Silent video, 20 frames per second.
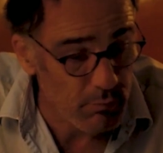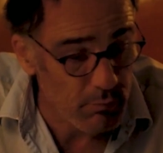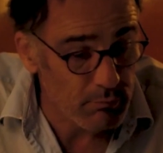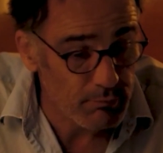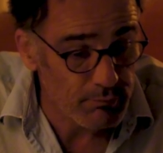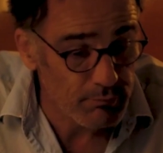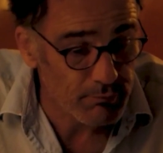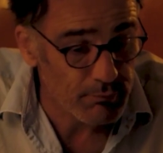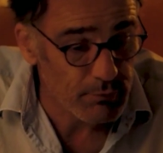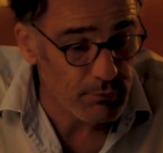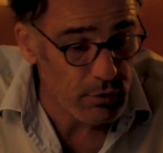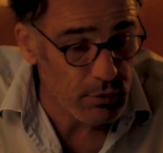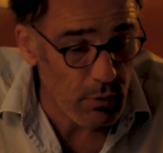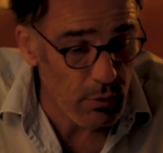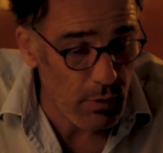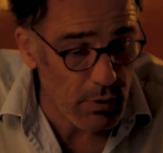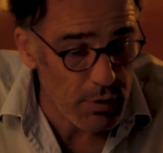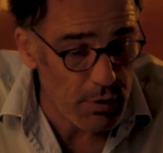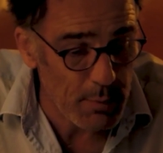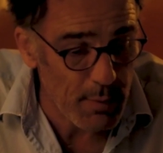she hears her
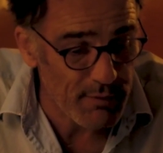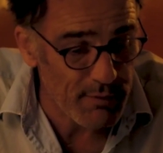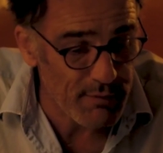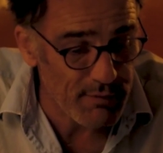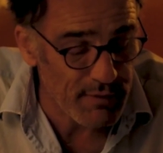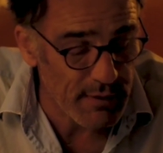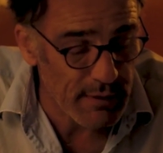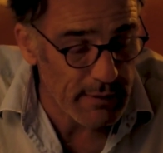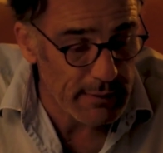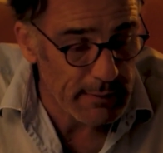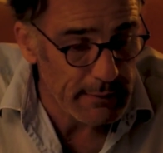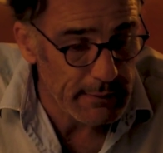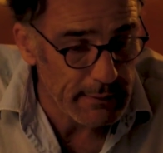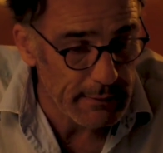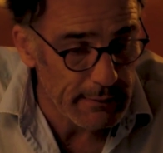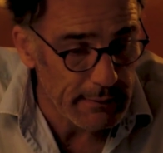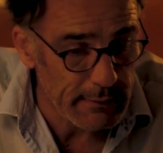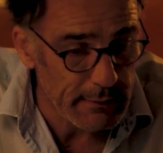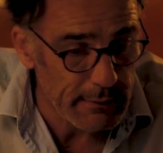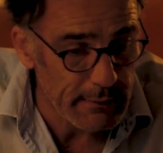name being called.
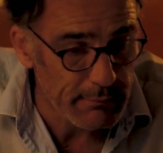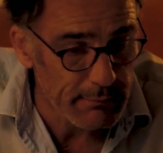Seeing